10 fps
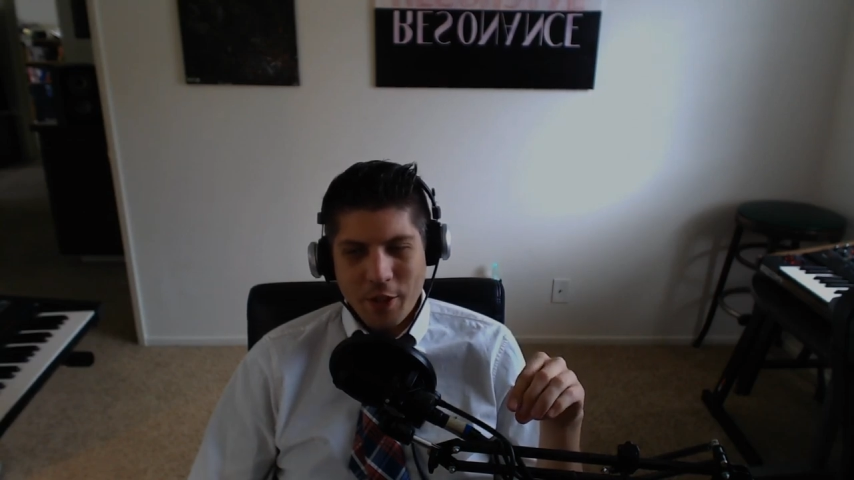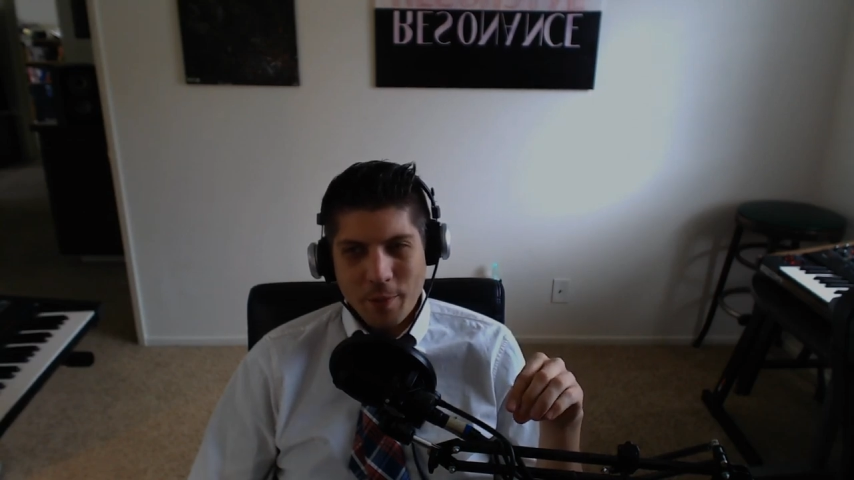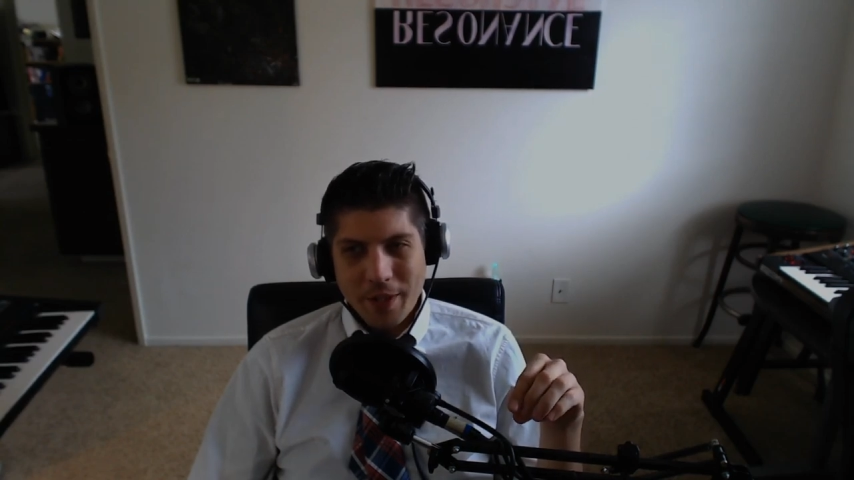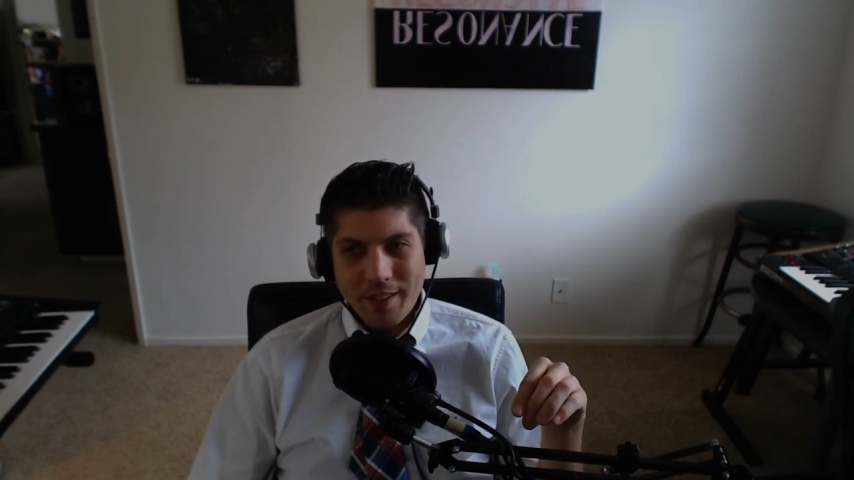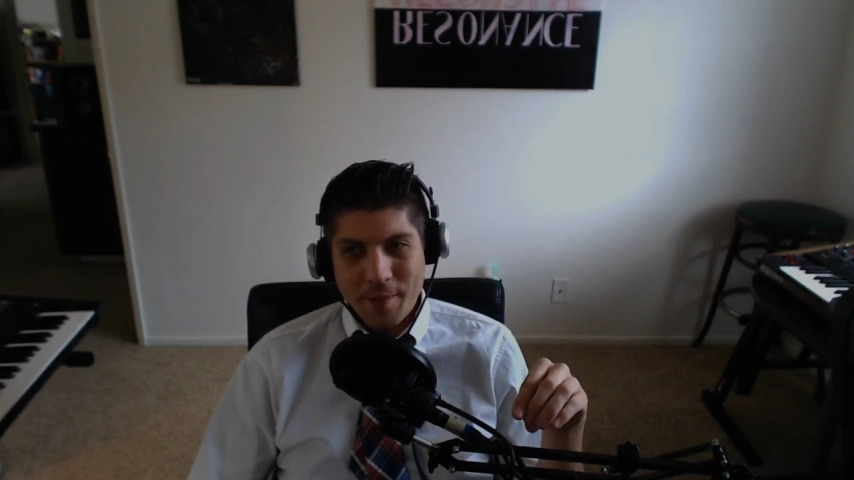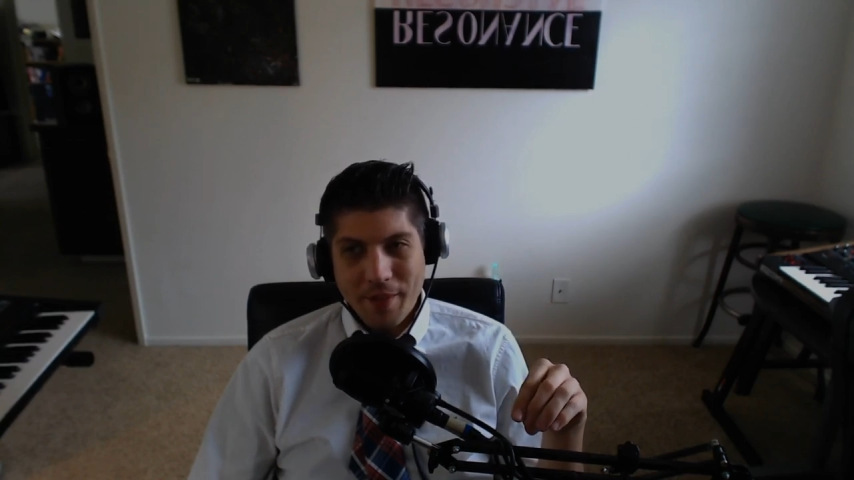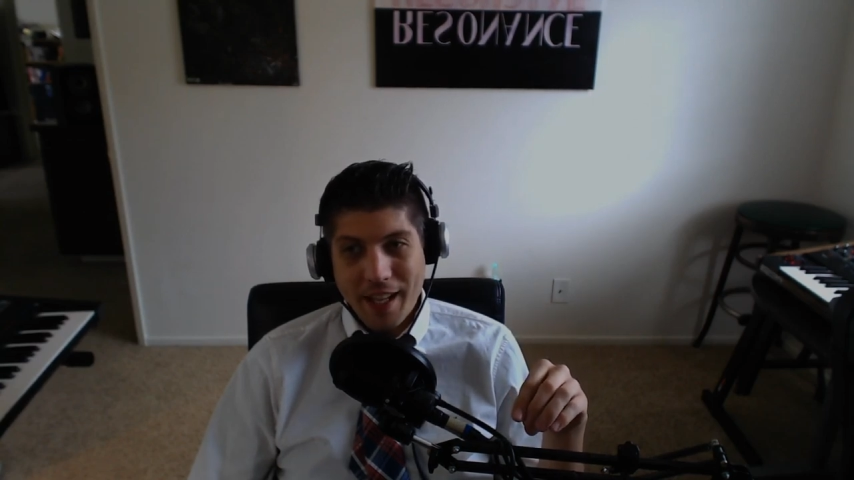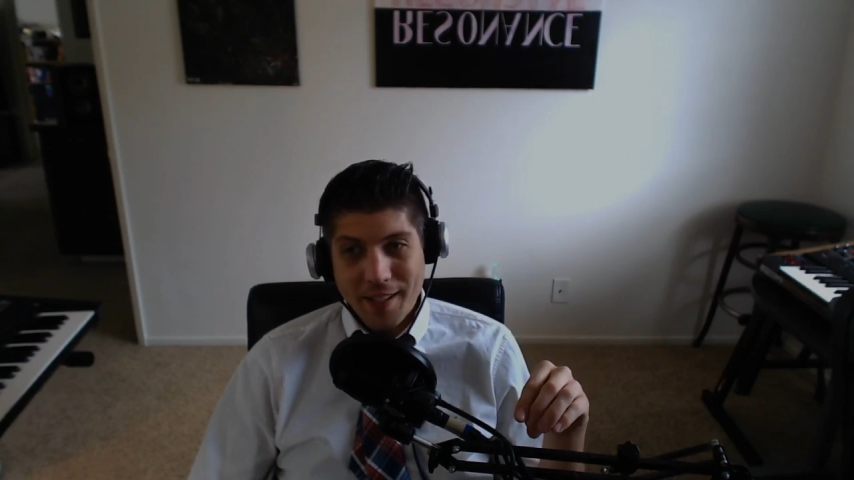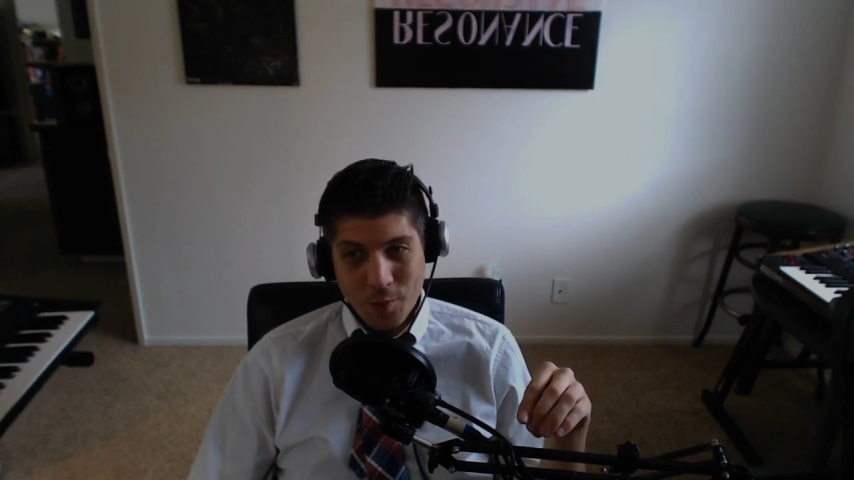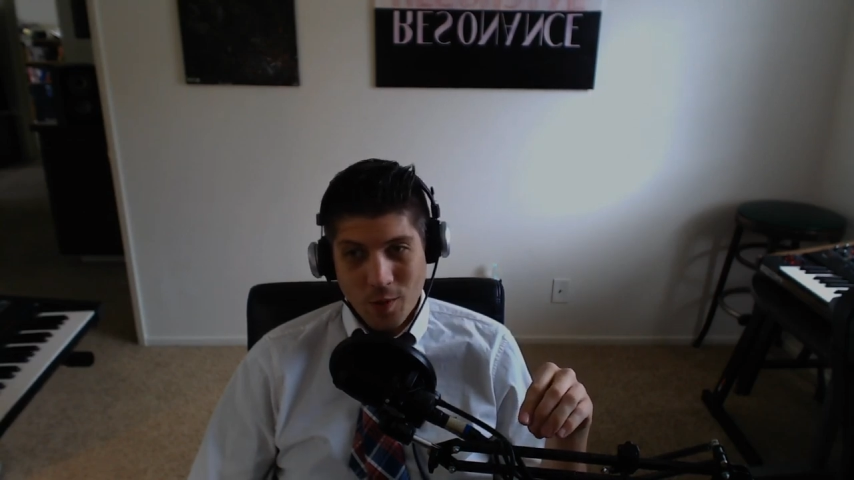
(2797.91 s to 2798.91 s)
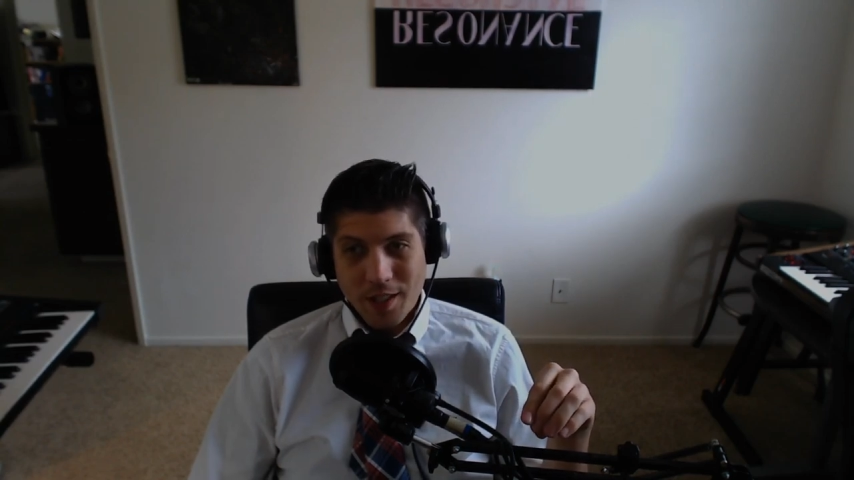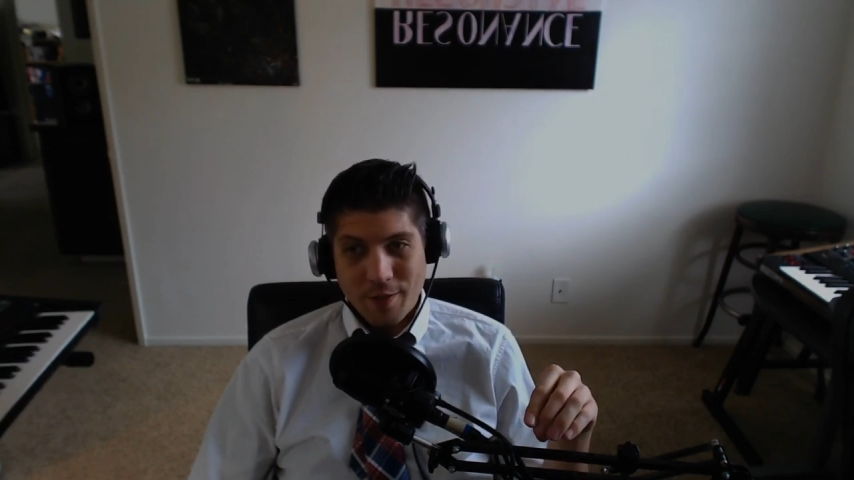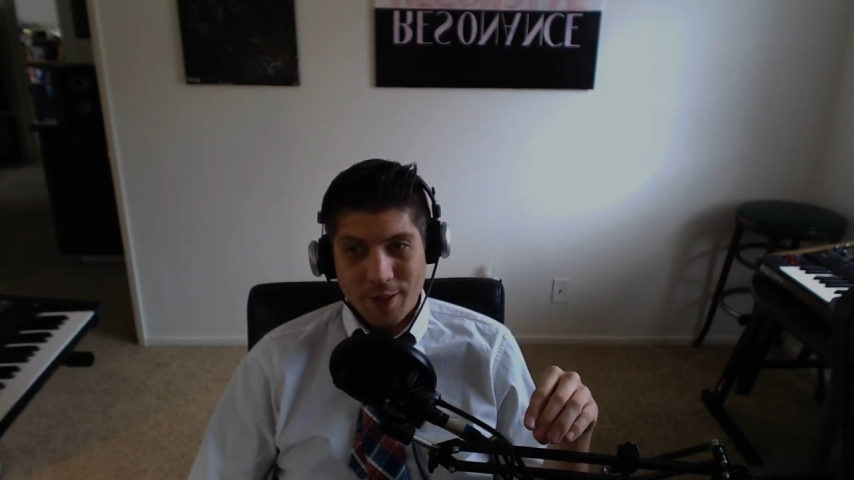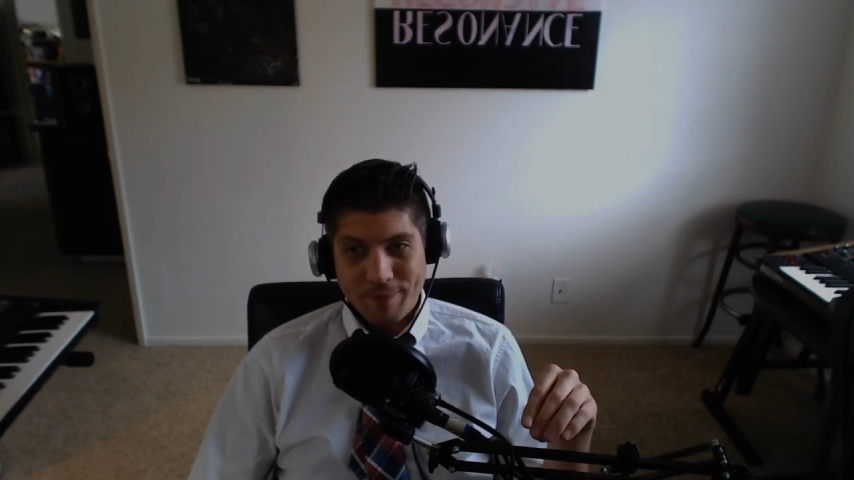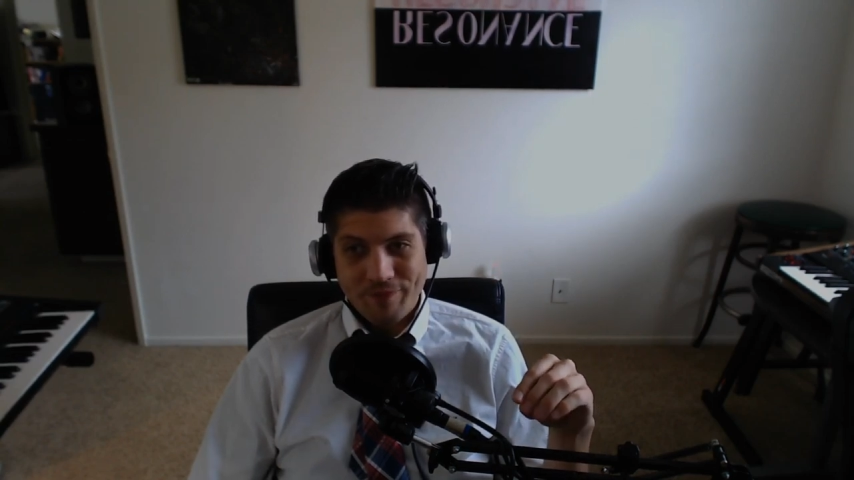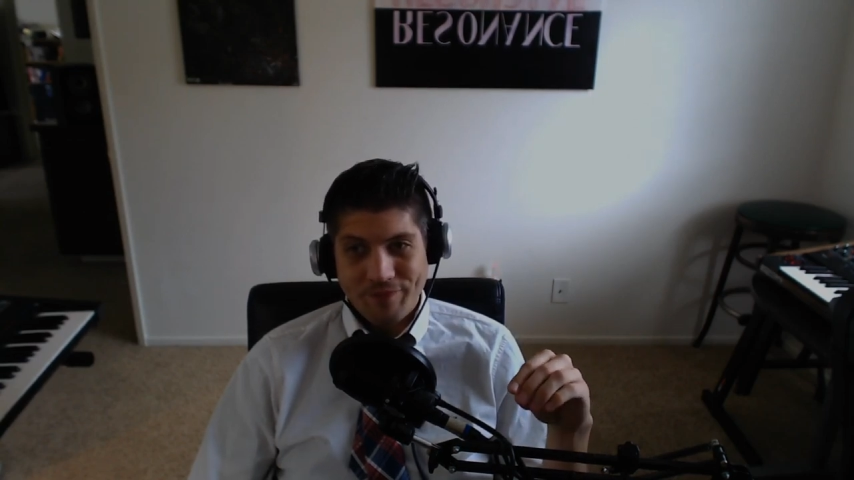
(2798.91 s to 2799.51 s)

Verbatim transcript: humanism, that is one of them.